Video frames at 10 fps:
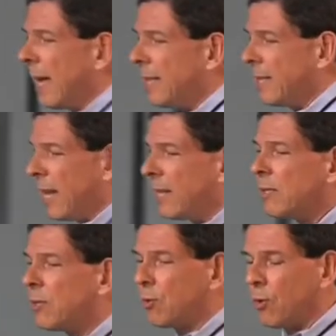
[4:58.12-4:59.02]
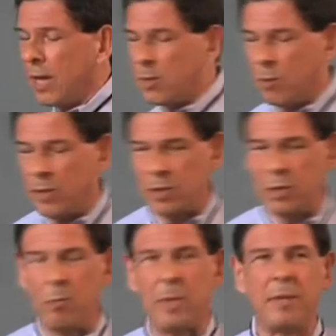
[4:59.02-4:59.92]
And the answer to that
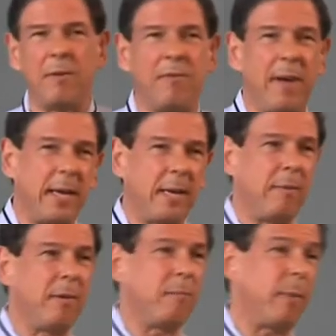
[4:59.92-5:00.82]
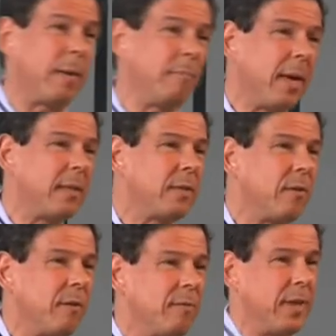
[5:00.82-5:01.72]
question was in fact given by
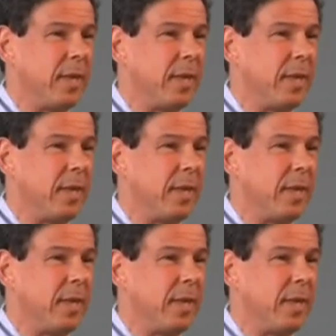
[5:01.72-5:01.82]
Meissner and